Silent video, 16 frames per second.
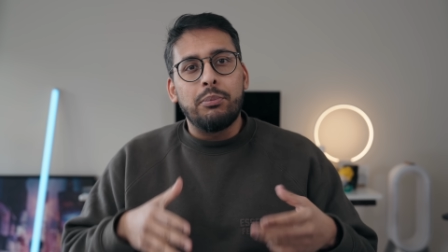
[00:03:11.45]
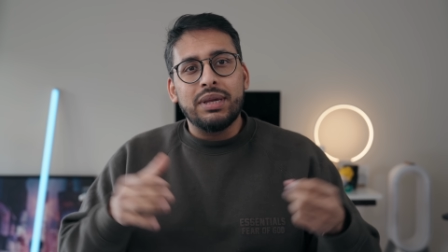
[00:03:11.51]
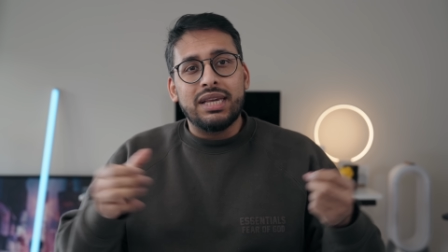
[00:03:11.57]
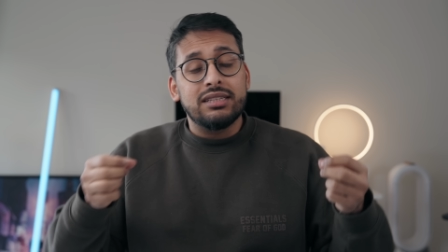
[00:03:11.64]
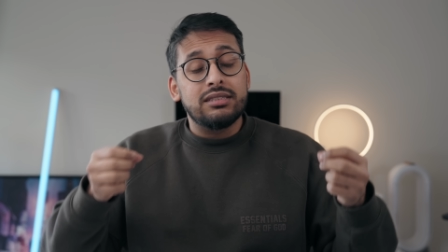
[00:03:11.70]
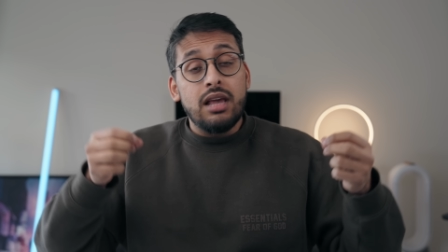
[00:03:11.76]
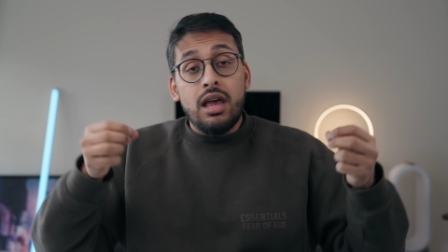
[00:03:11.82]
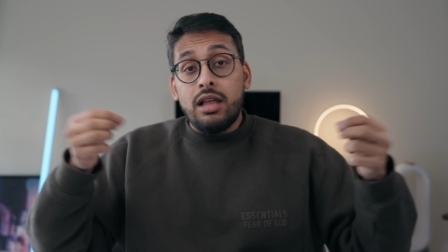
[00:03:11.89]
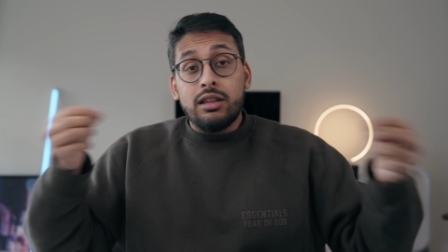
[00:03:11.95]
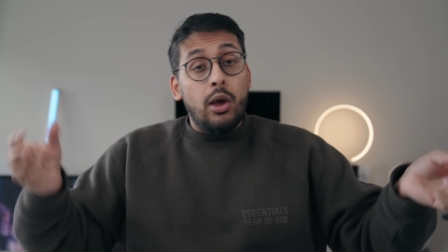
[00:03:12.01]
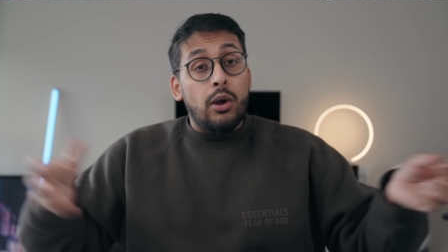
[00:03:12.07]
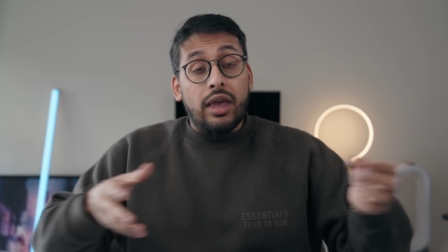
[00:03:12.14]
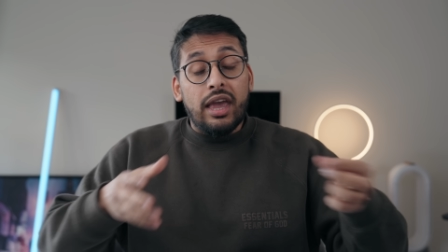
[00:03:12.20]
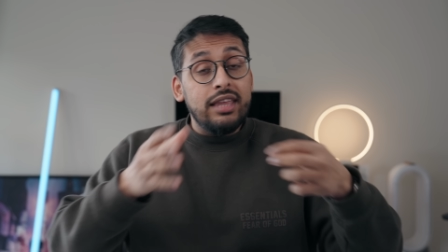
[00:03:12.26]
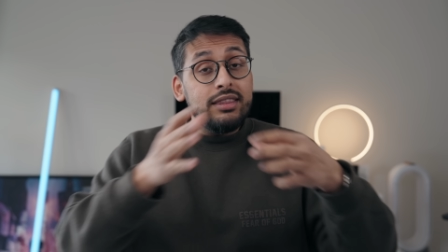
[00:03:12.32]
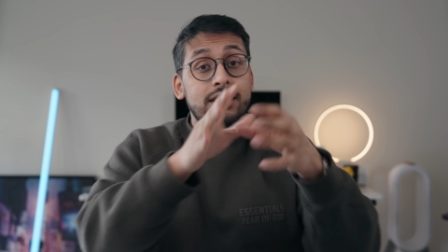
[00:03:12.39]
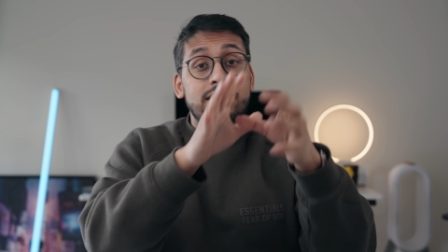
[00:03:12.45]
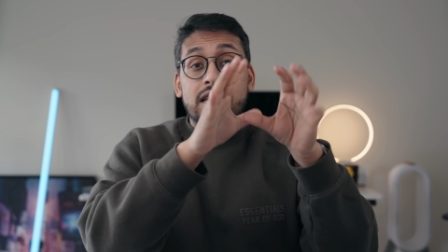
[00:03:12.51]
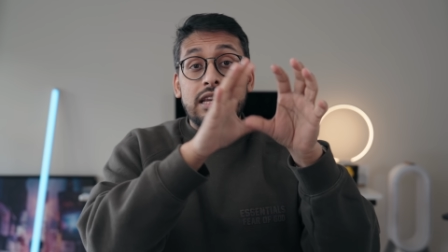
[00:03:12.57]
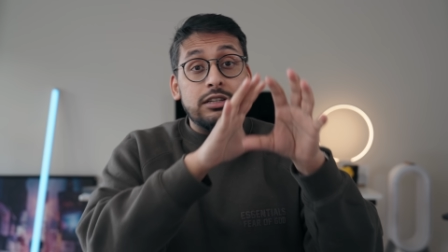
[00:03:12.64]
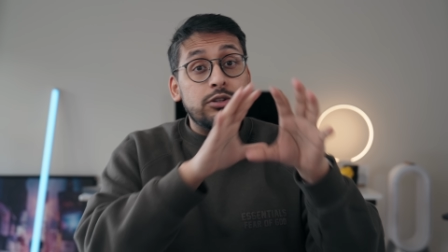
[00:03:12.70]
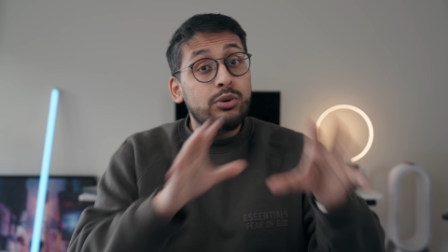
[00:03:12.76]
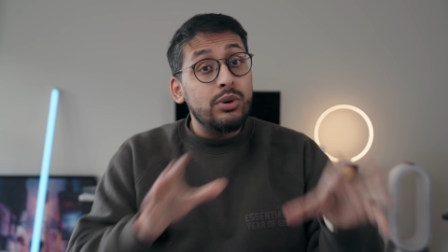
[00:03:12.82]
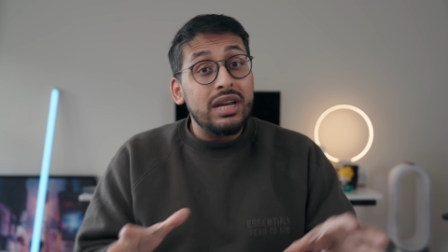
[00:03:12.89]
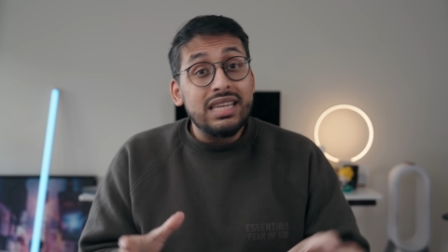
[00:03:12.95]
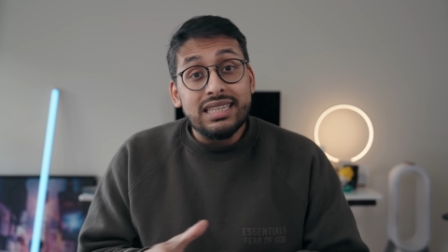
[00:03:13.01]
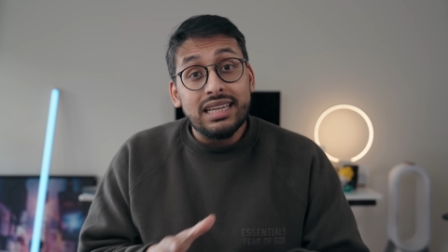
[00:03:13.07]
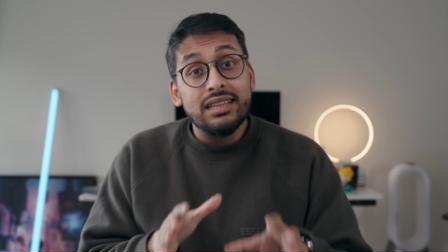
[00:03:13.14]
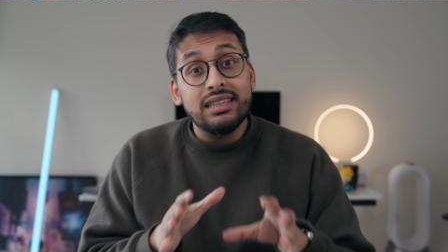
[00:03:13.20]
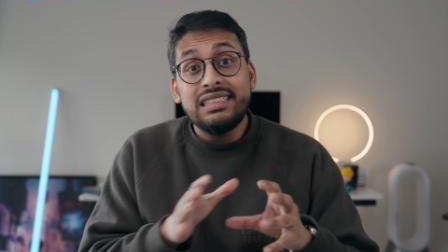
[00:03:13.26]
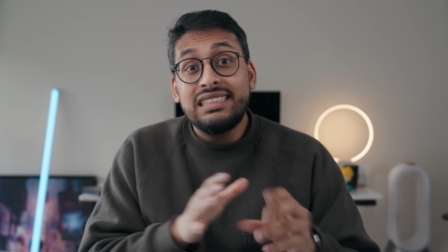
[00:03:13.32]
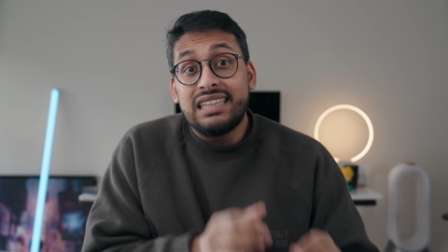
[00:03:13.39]
Because look, in this
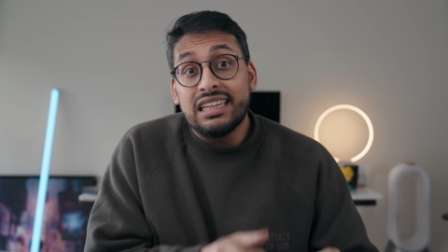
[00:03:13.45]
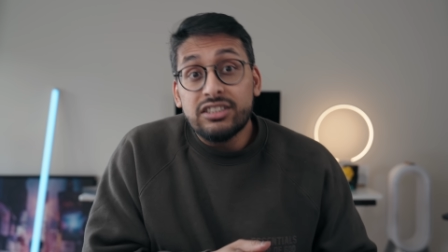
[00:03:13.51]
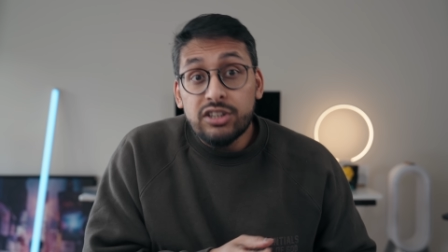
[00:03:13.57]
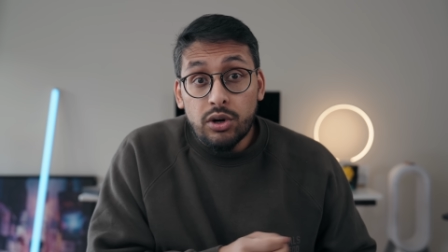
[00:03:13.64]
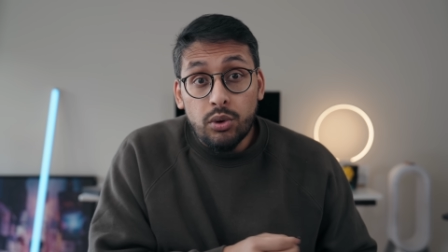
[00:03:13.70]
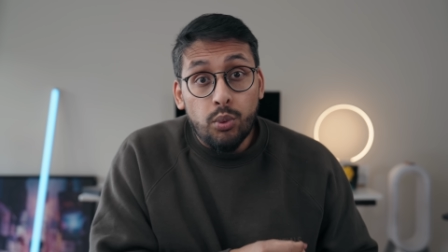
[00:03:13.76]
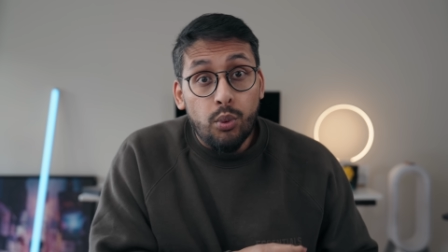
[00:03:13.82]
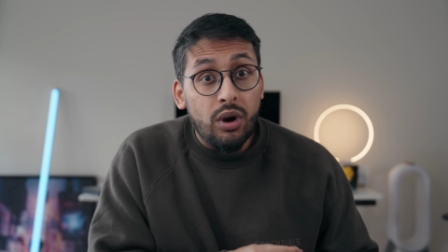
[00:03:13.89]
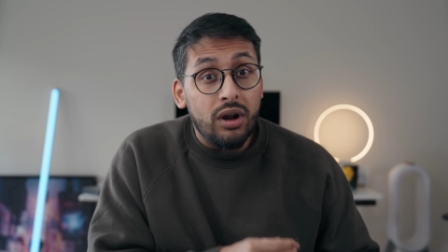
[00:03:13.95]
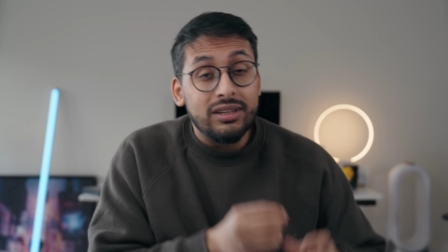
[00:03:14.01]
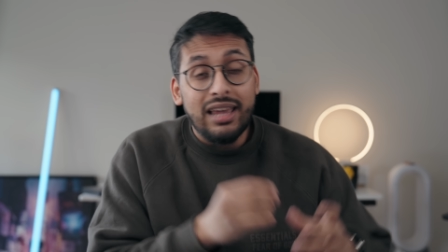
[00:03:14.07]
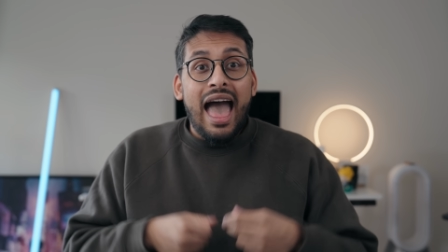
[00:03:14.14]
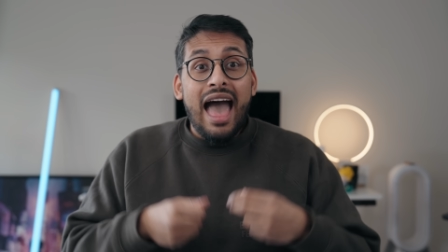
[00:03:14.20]
increasingly digital world,